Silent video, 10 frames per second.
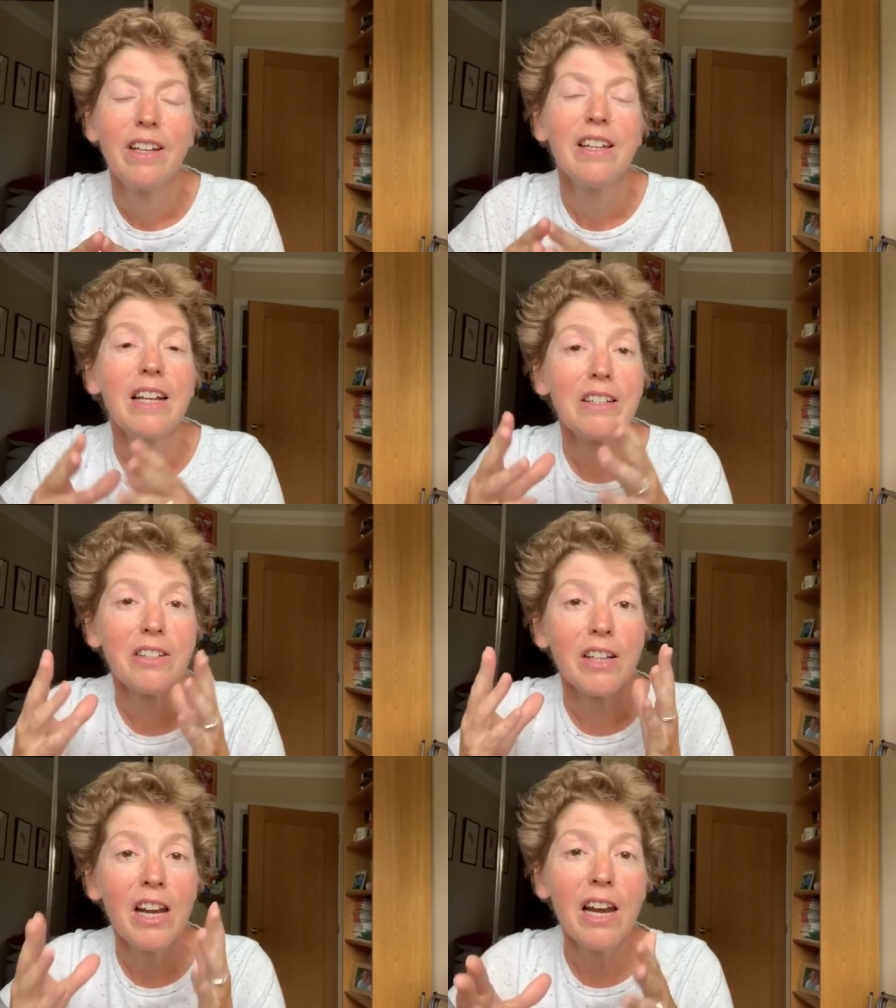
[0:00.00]
Let's
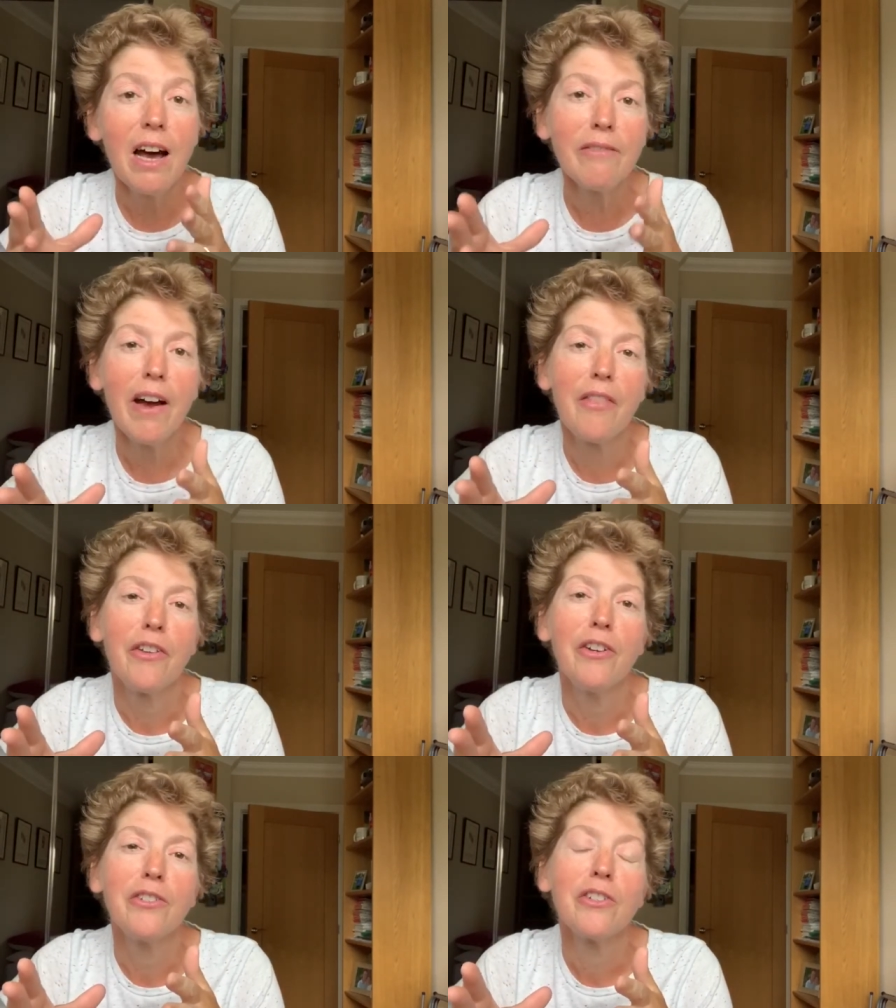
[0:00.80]
love
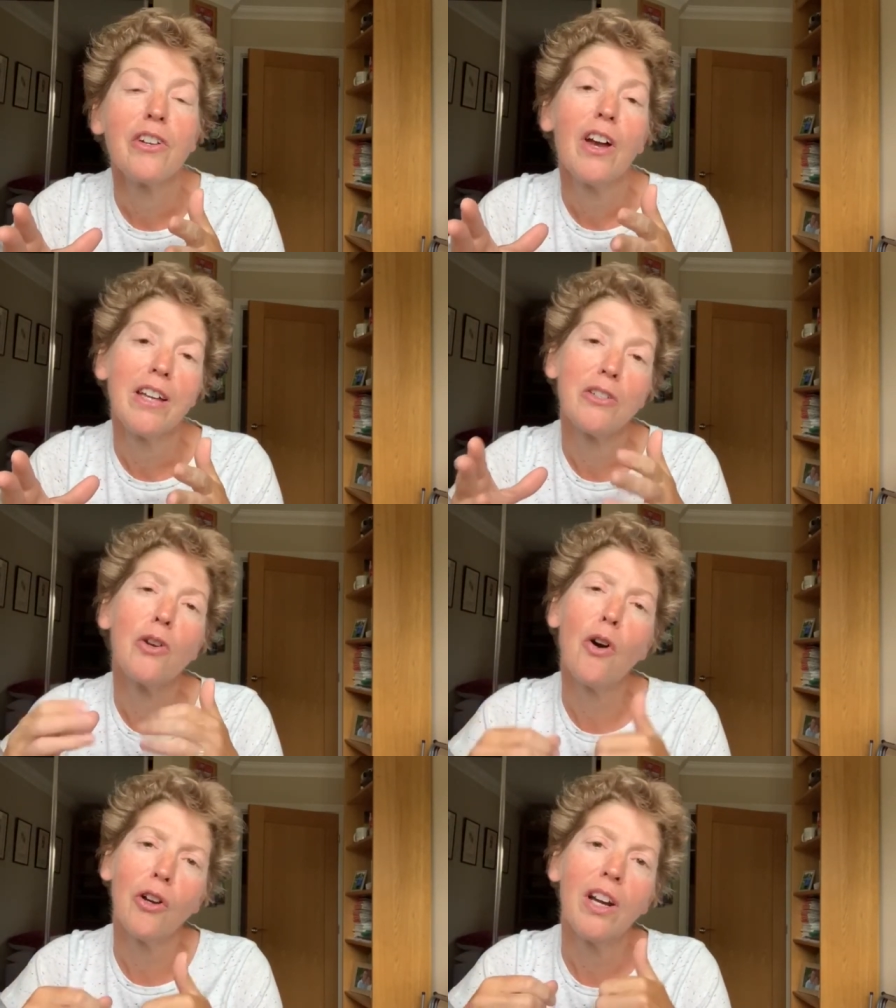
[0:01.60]
others as
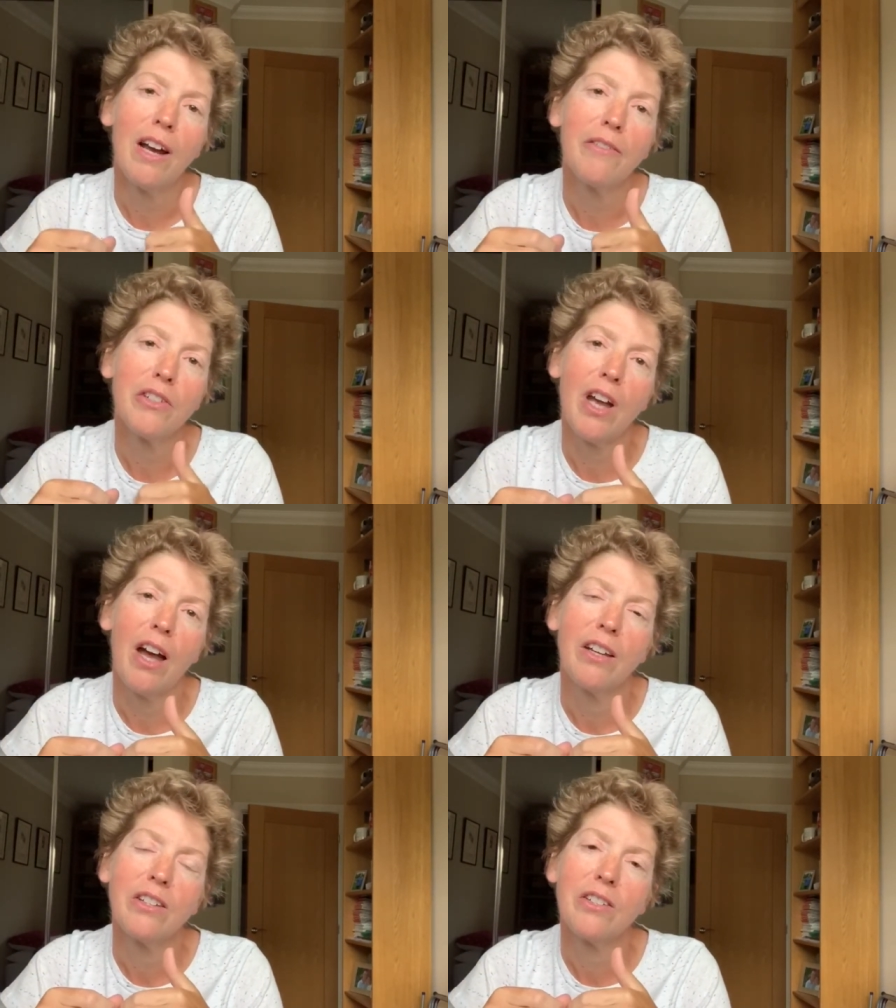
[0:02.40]
God loves
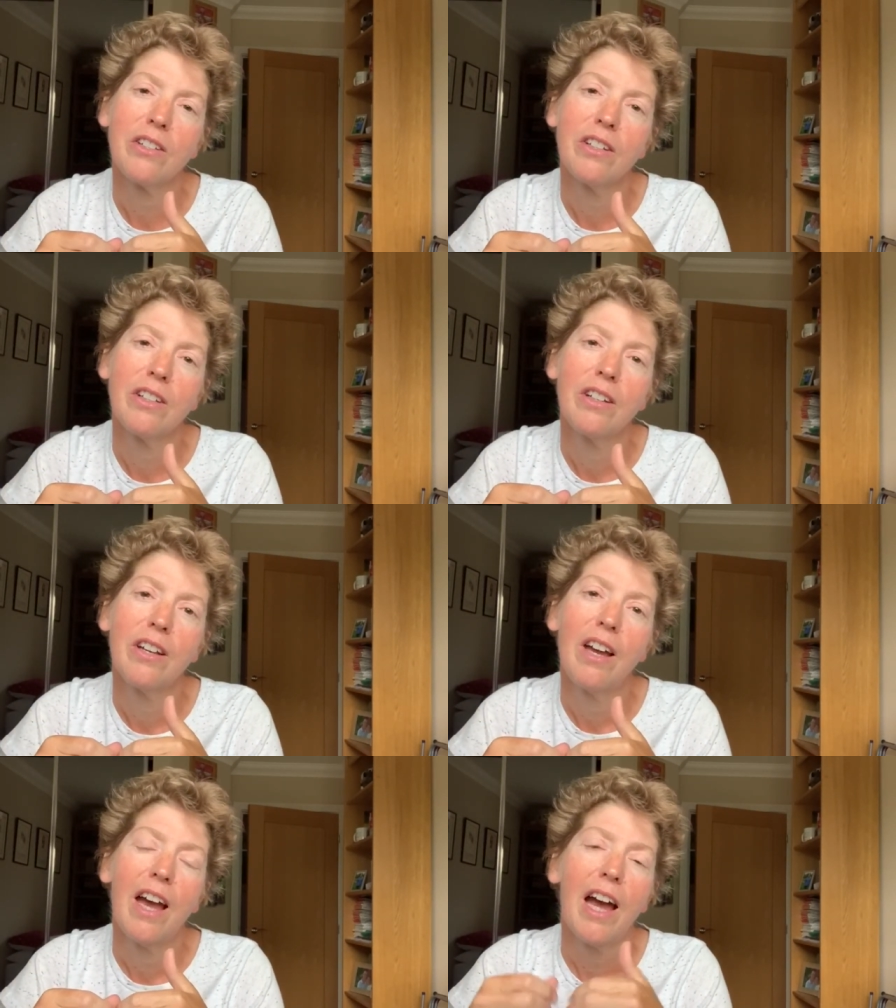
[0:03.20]
us
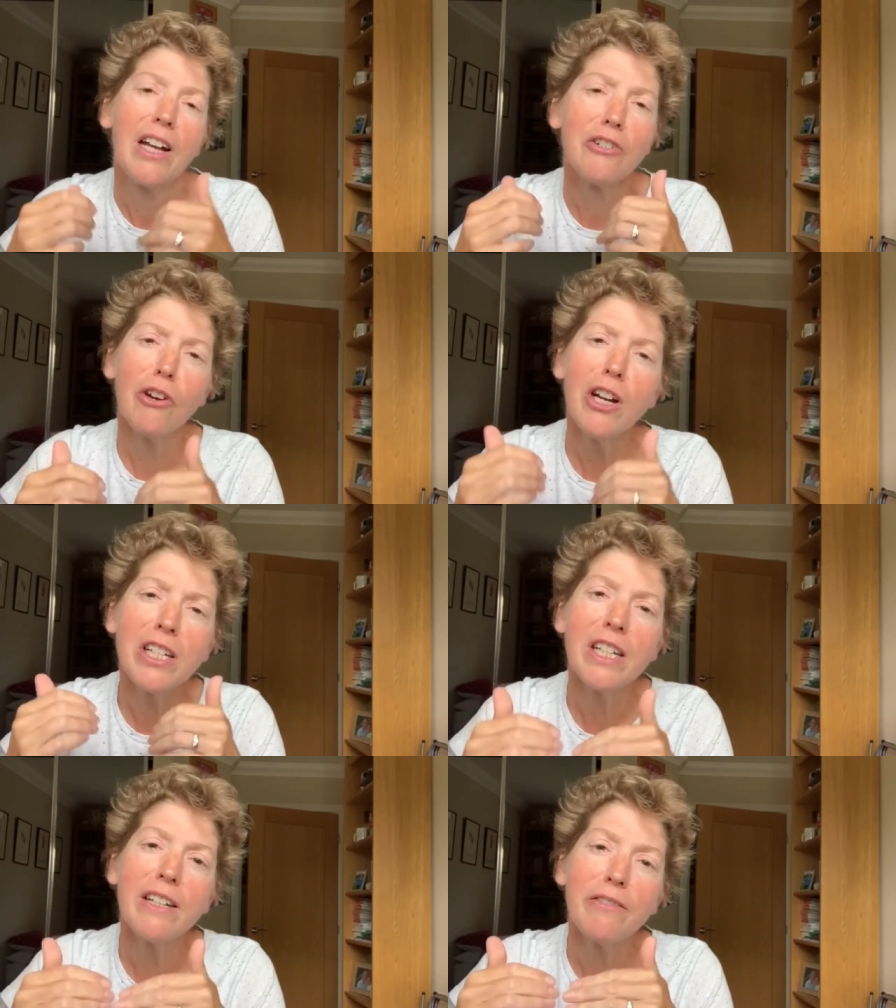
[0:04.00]
and try
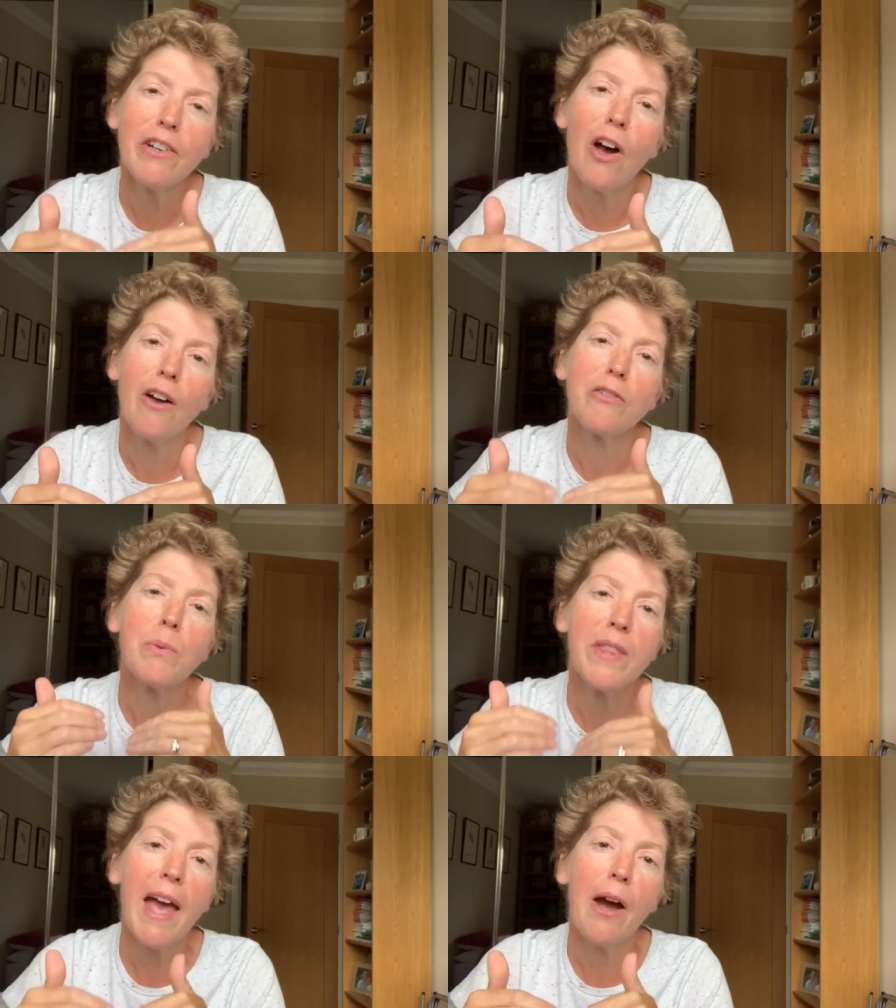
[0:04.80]
to live lives
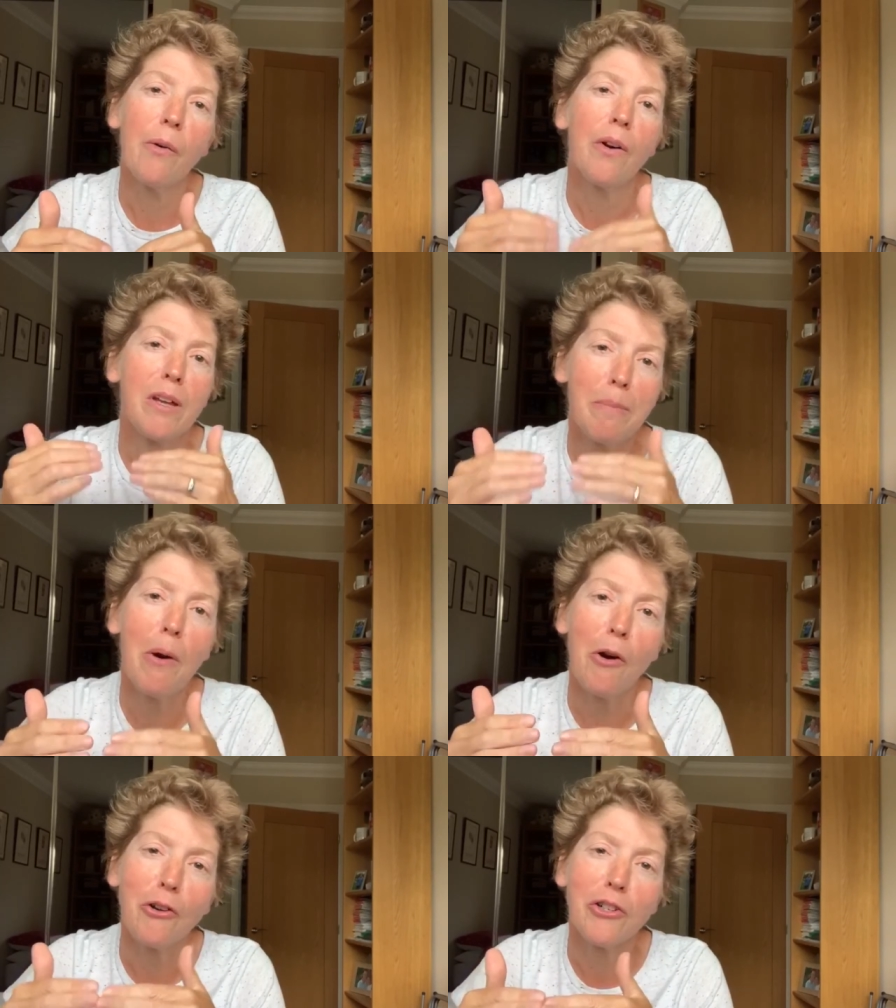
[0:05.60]
without
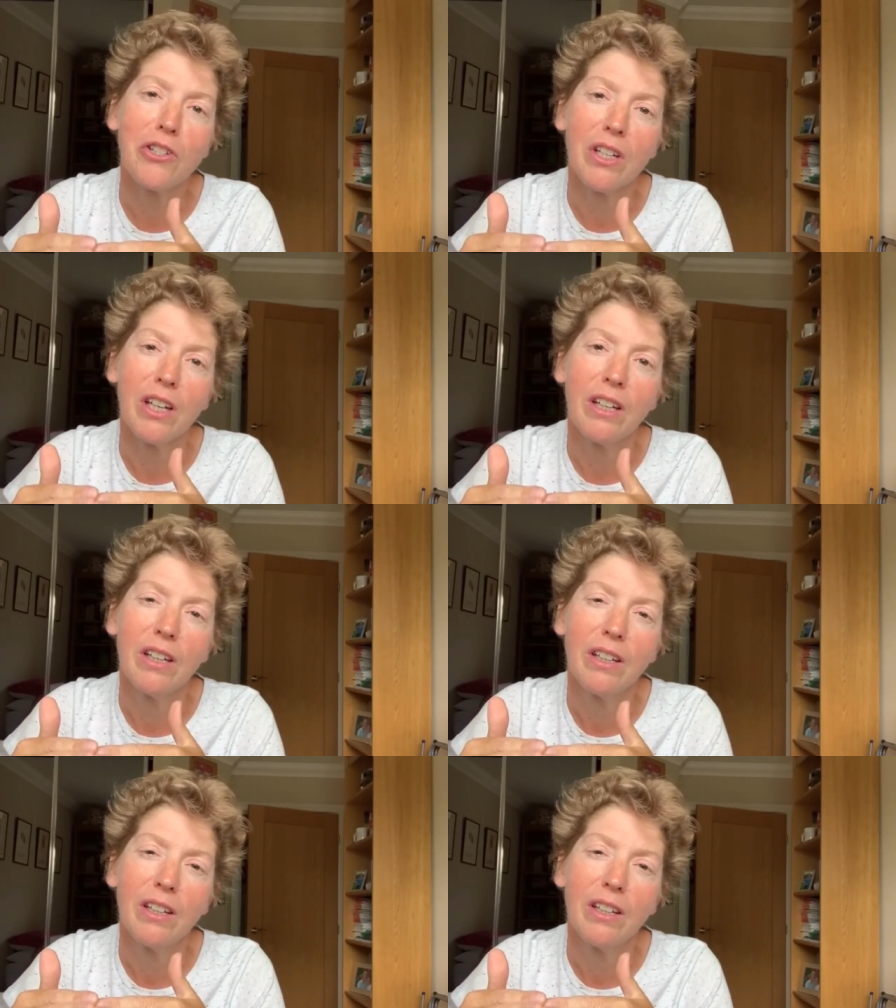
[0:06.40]
hypocrisy,